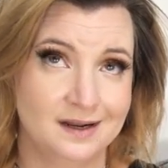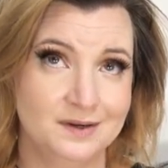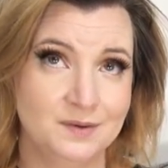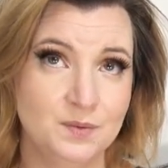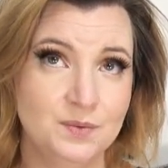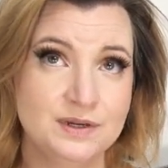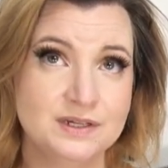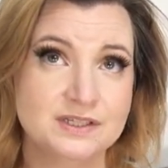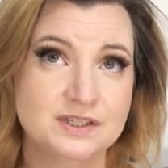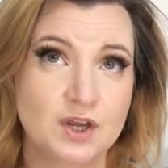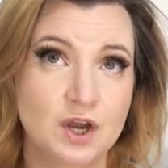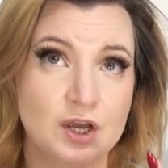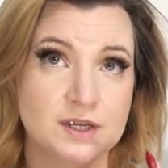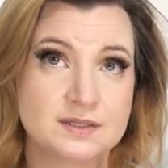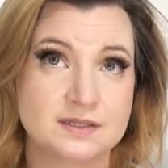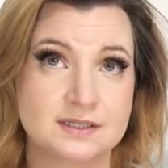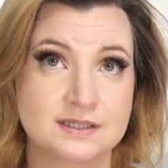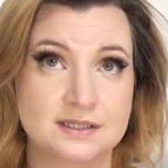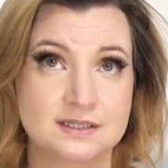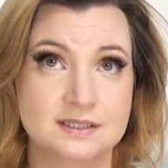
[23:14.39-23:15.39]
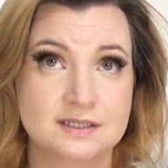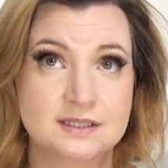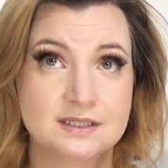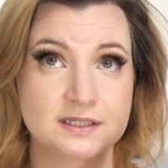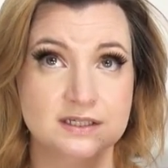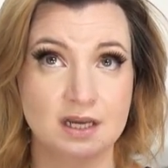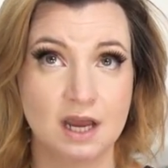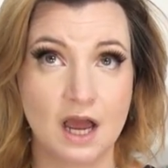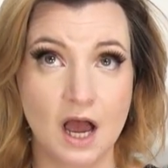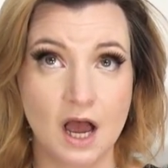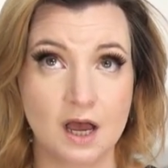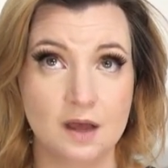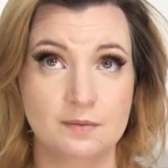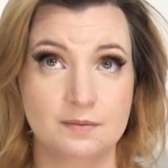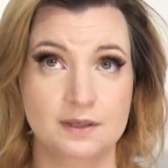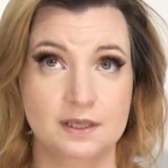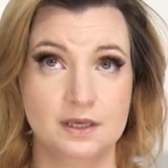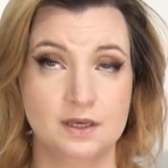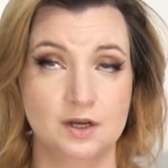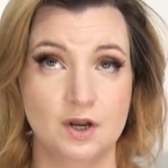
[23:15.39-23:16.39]
I we saw
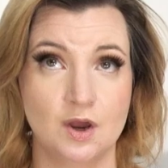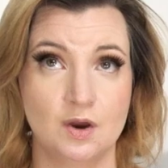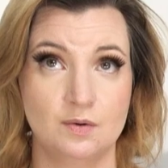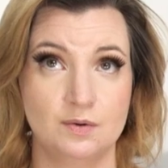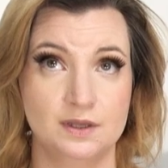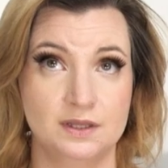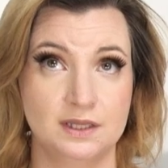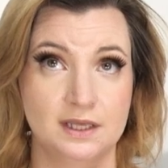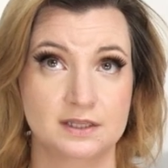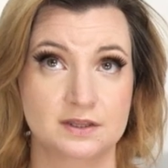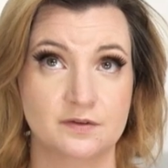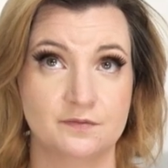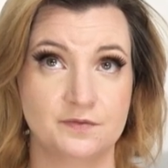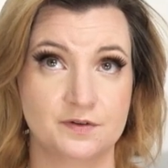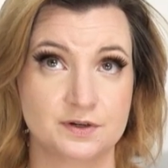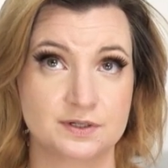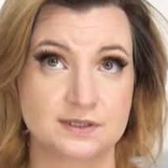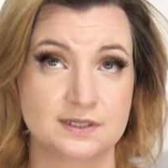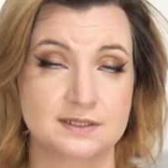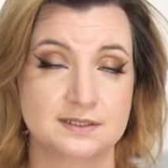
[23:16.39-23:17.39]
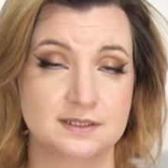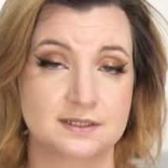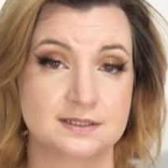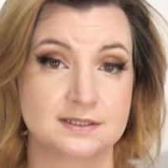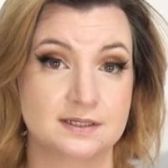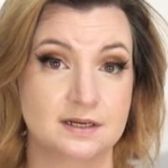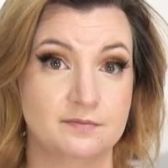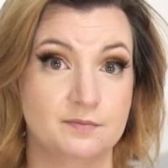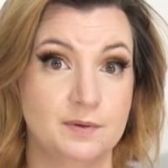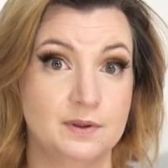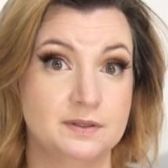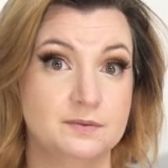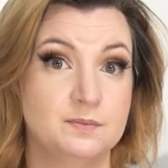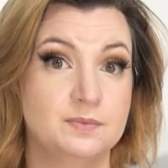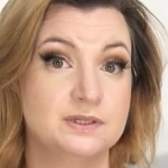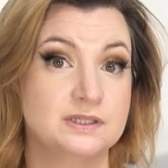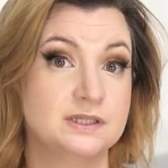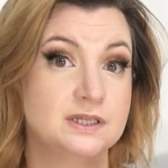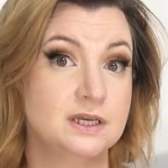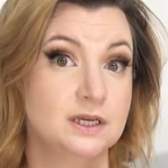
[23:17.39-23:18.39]
some, you know, in like the first season and stuff, but
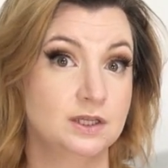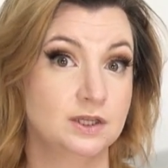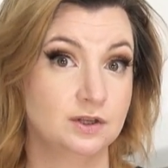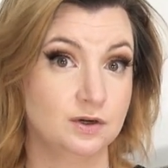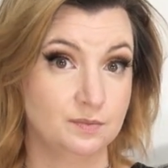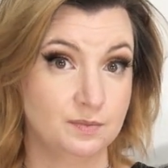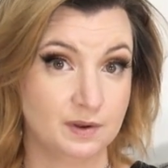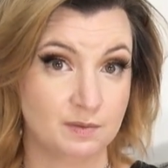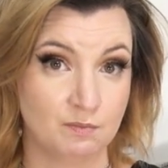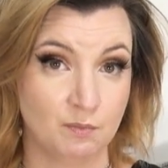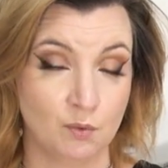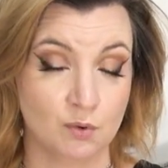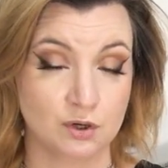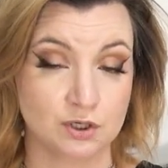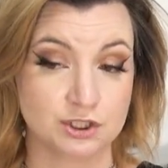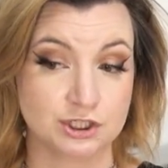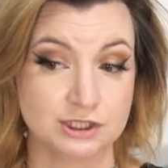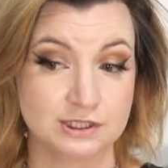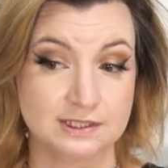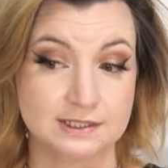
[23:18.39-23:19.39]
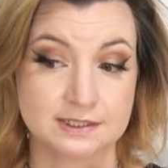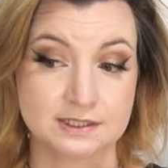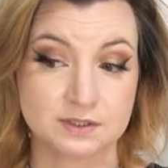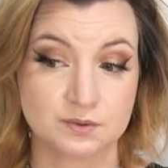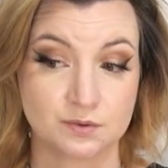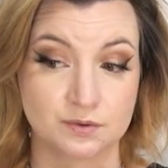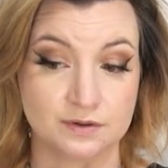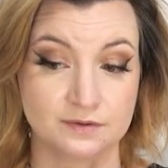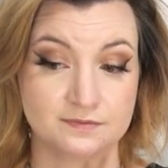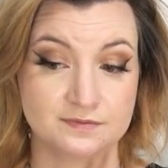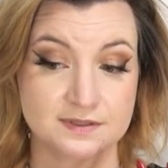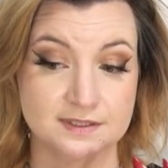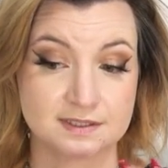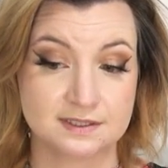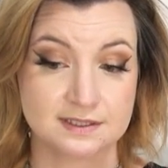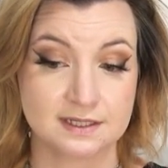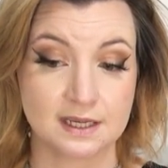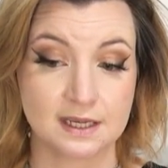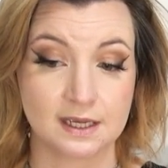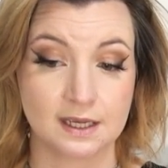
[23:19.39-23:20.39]
we see a little bit more just to sort of
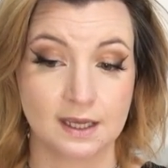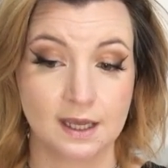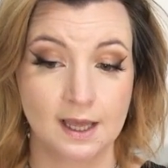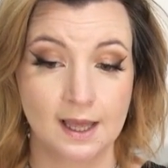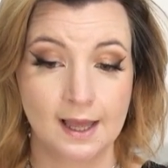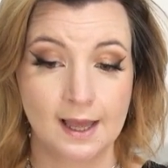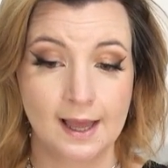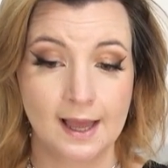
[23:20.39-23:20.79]
see